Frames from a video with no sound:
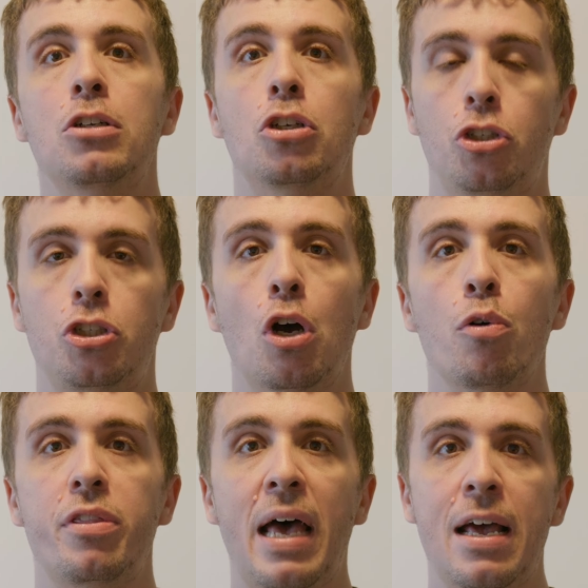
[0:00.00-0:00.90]
to
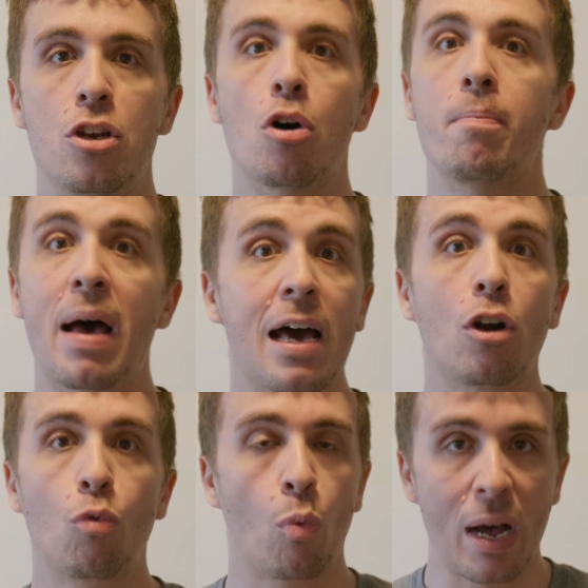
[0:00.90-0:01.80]
show that no
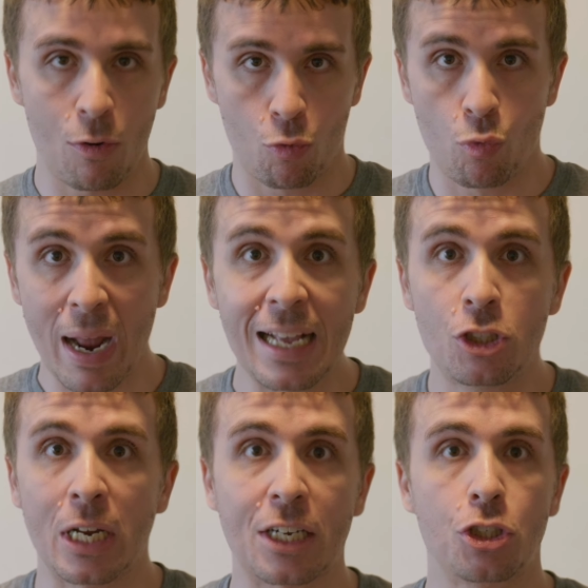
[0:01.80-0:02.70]
matter what
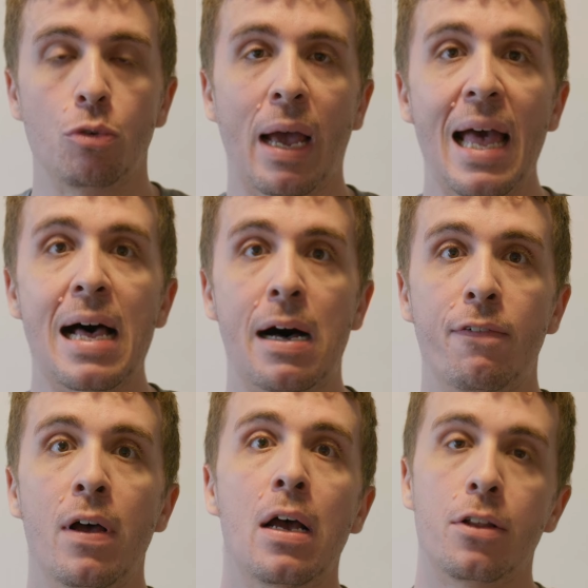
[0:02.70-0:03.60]
regex you
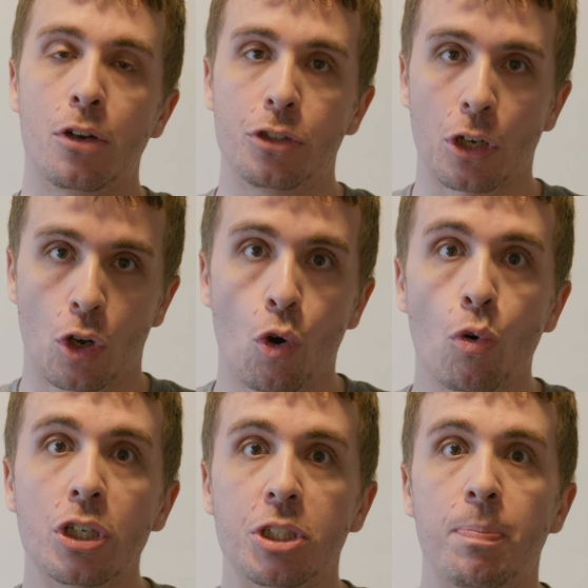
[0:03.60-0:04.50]
have, there's a
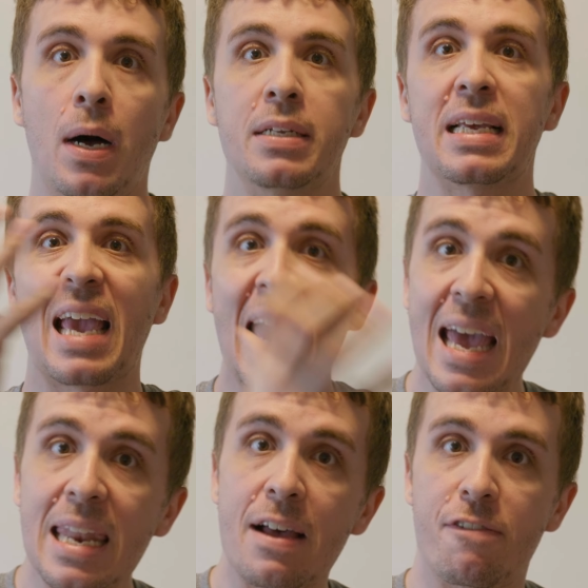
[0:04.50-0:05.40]
corresponding
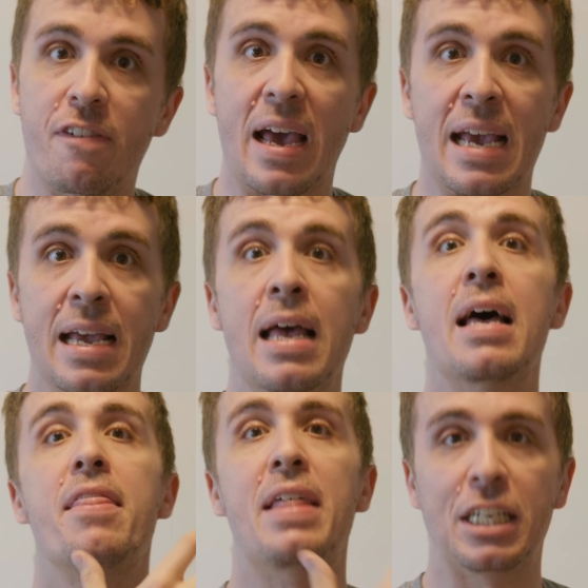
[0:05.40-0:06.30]
NFA
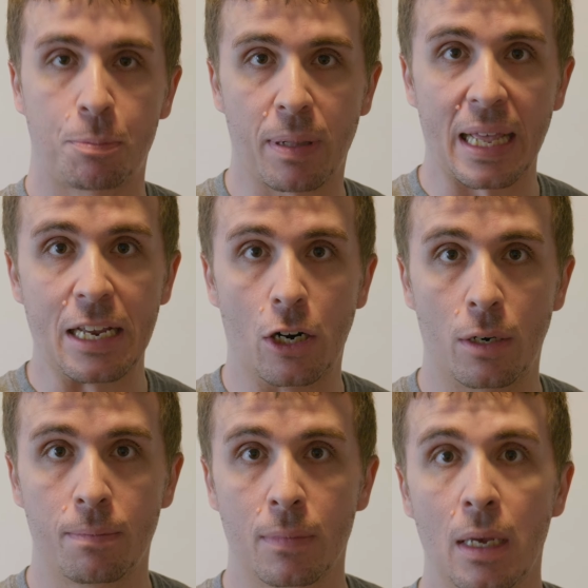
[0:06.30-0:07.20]
that's planar.
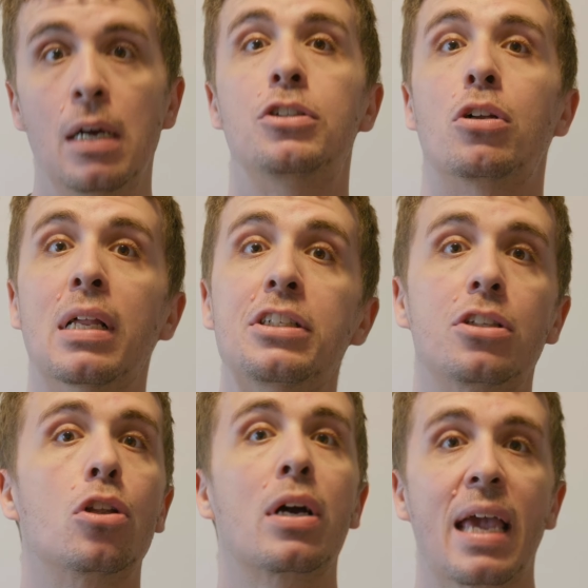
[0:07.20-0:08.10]
So
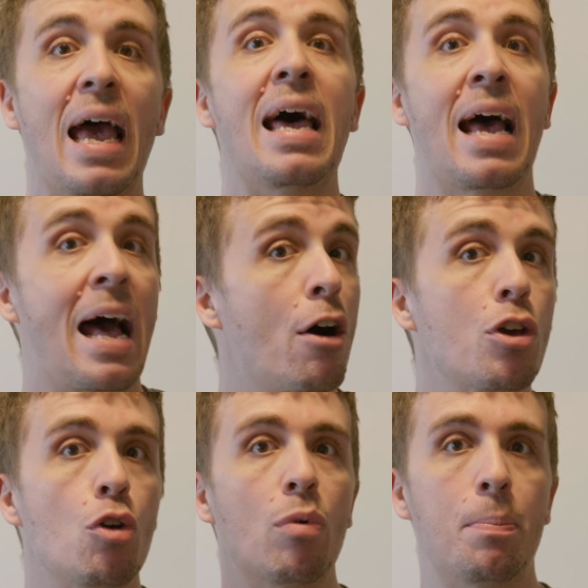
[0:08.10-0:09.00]
let's look at how
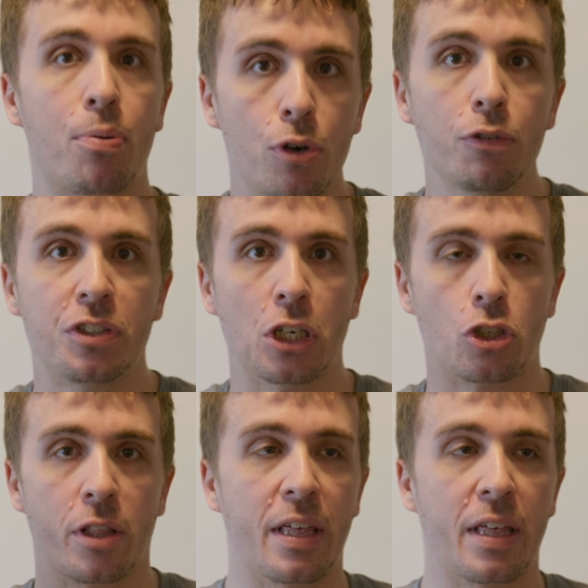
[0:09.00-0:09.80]
you would prove such a